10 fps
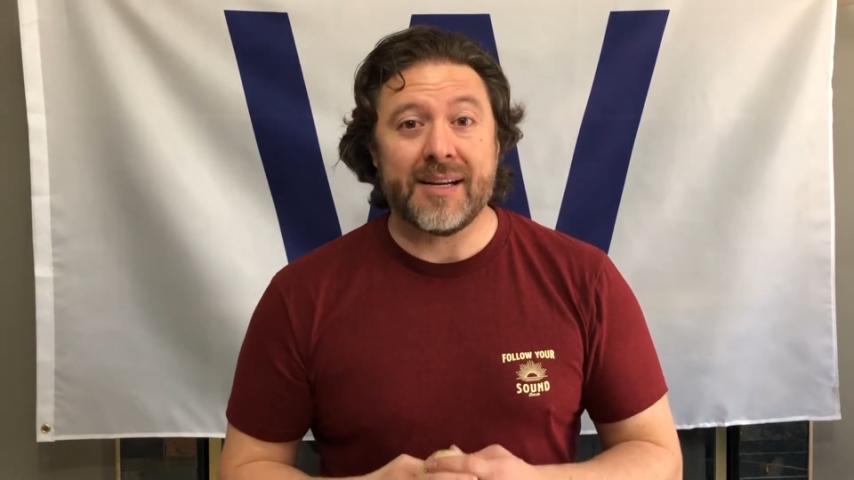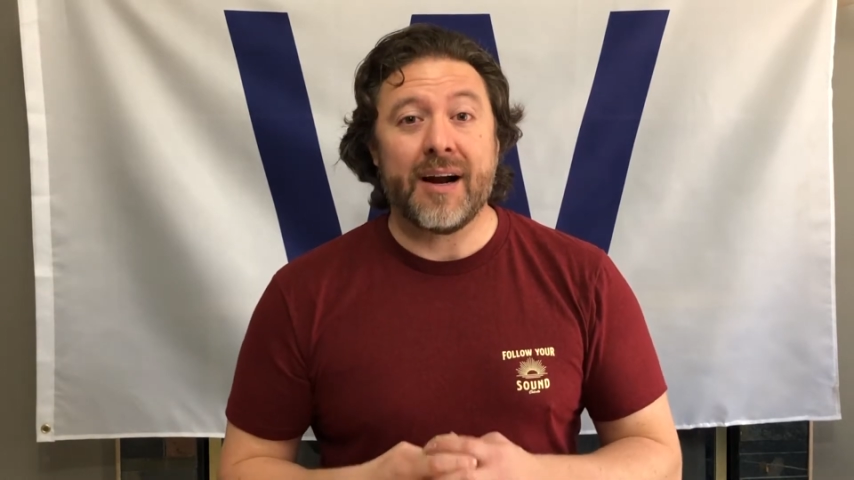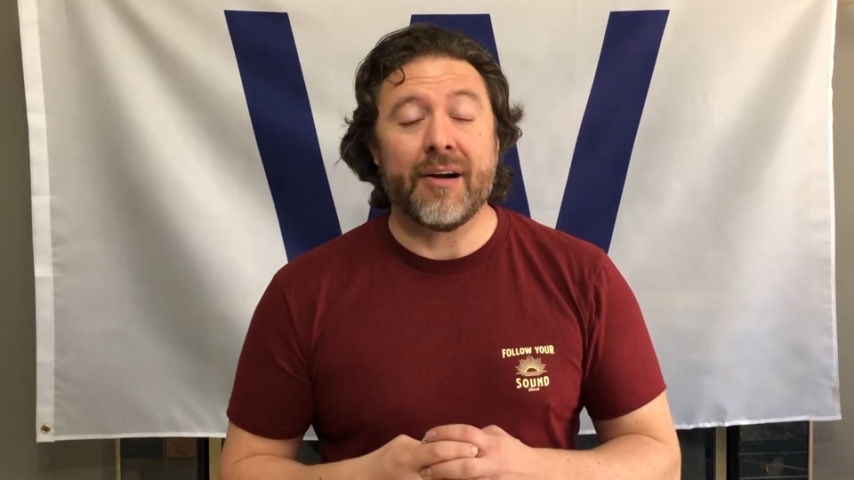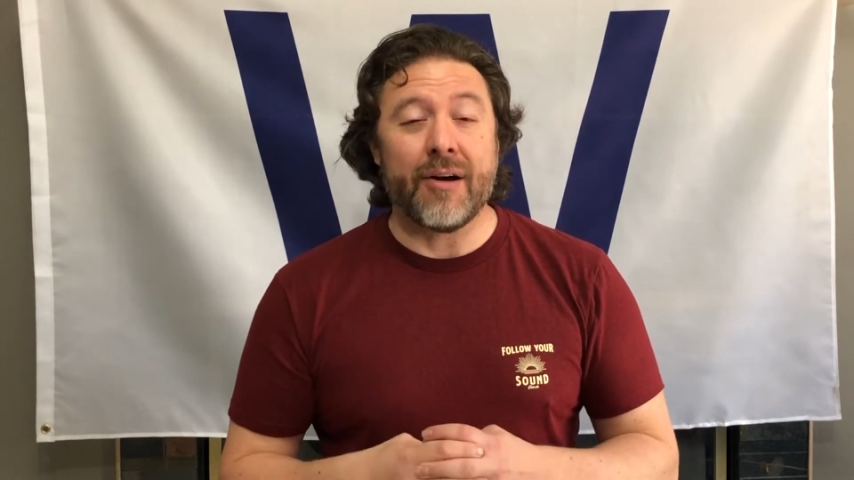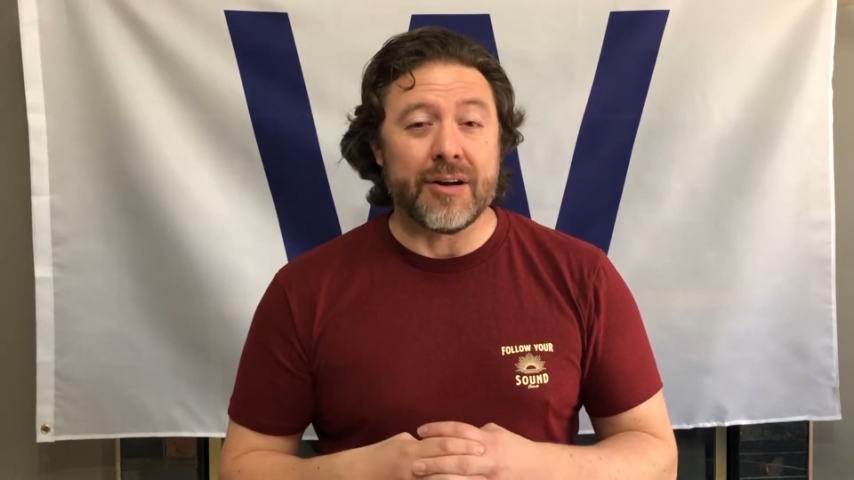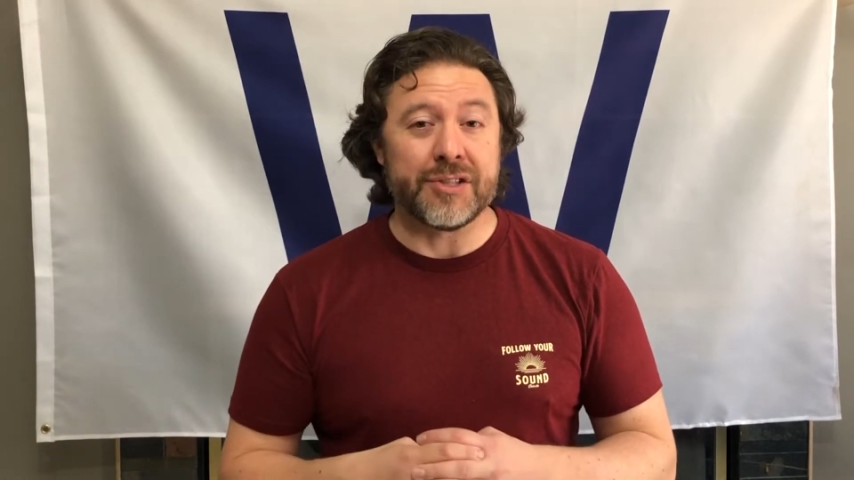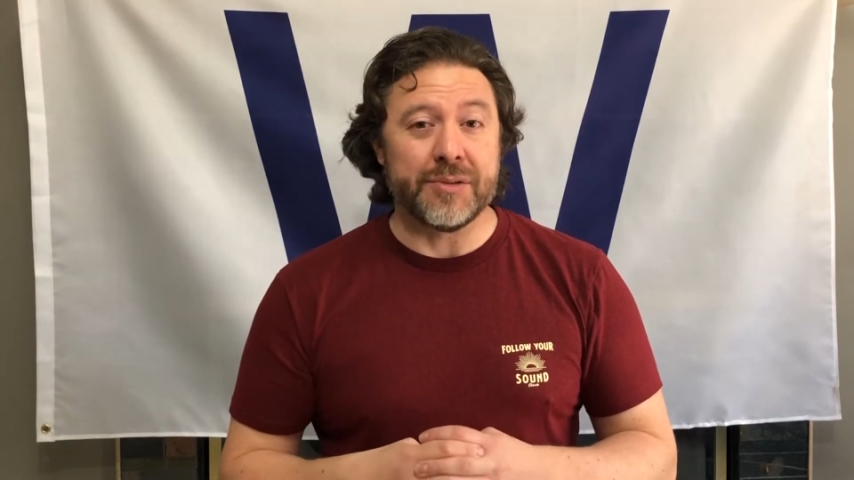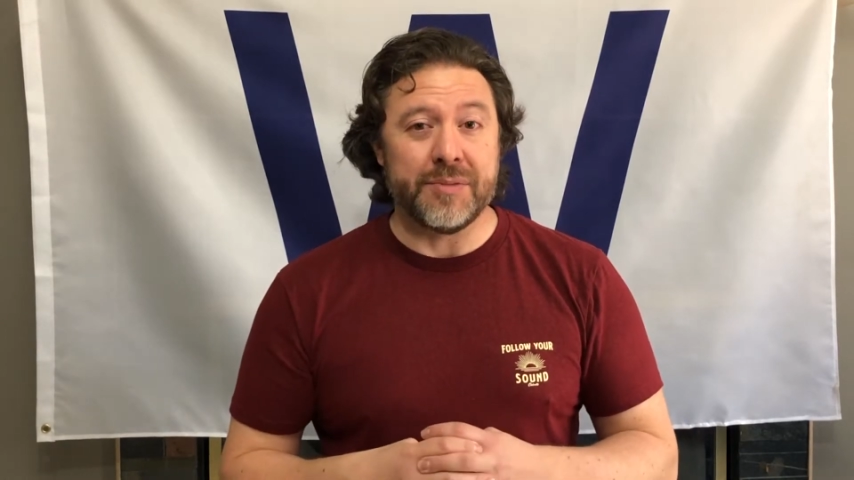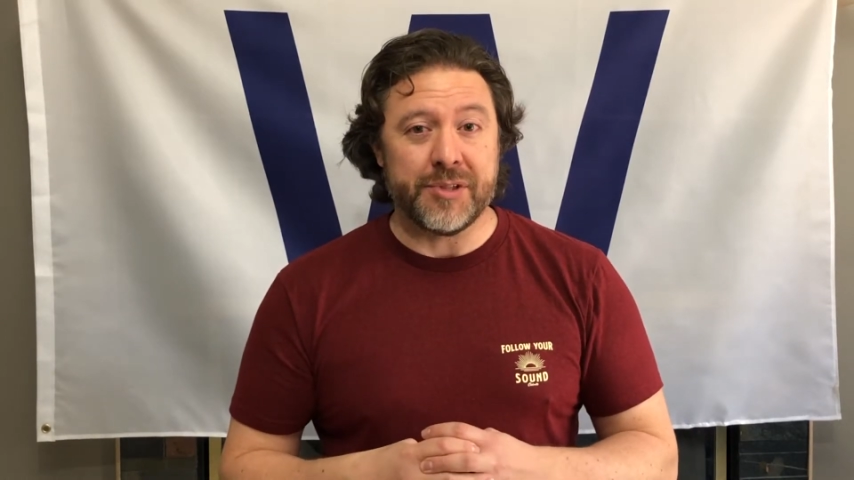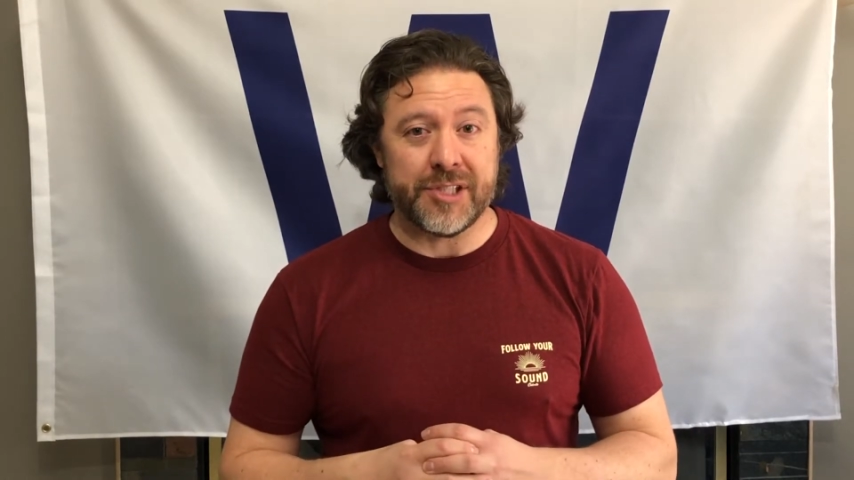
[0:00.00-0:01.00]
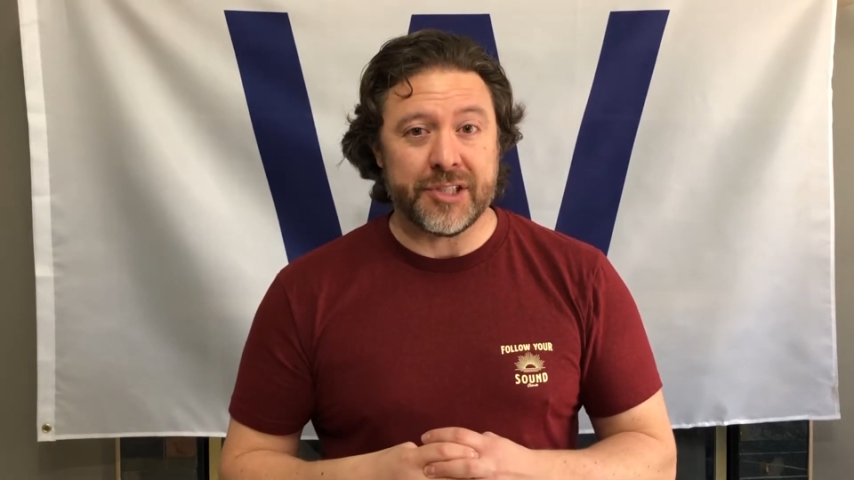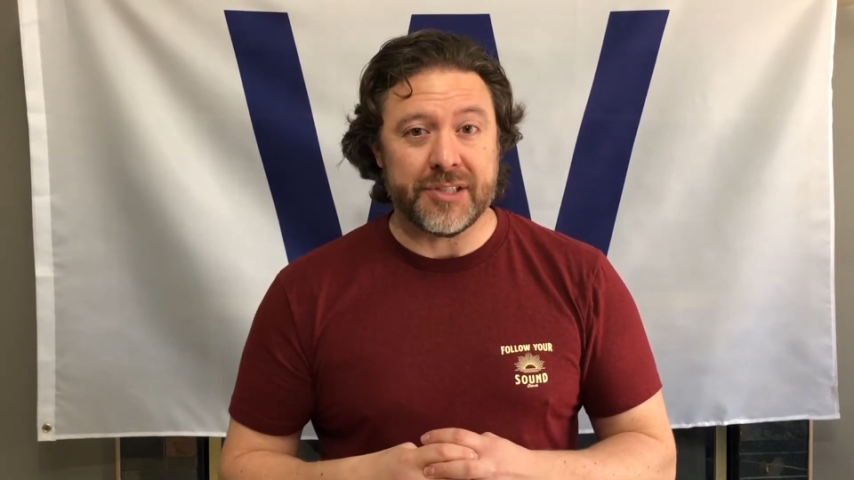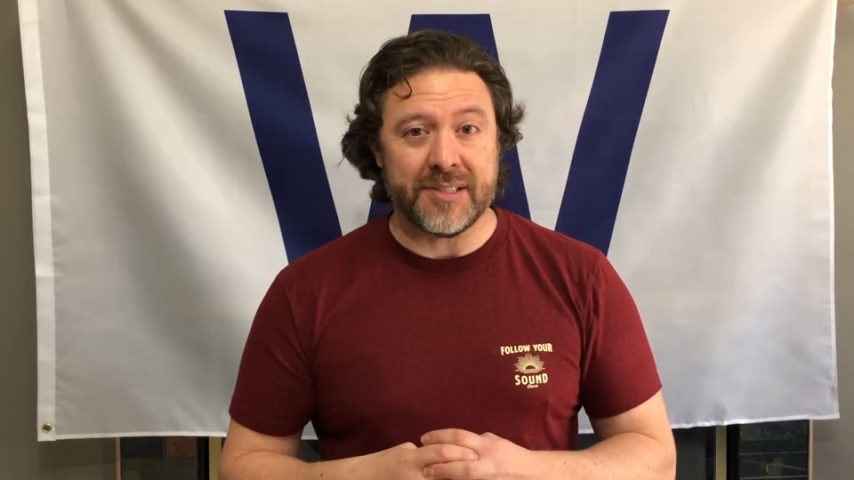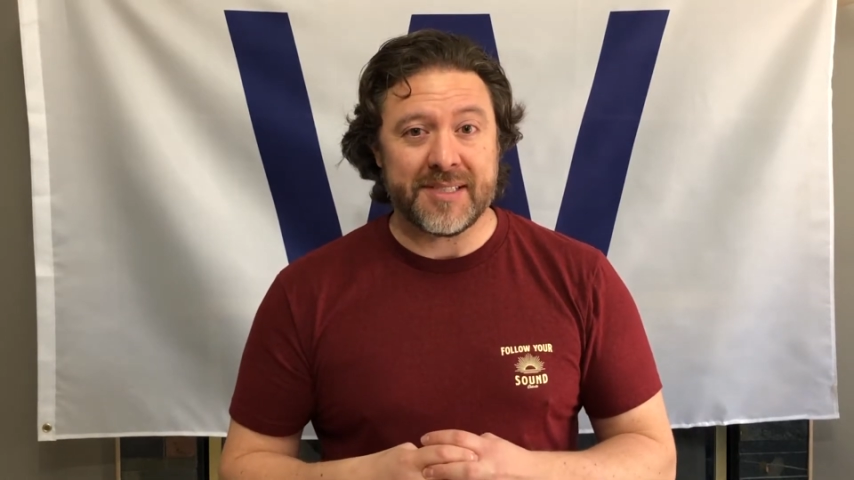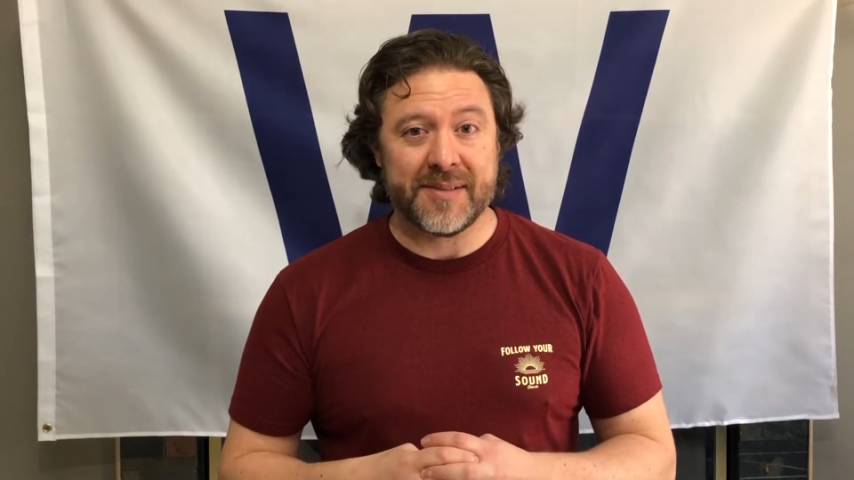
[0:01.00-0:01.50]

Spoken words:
are also musicians.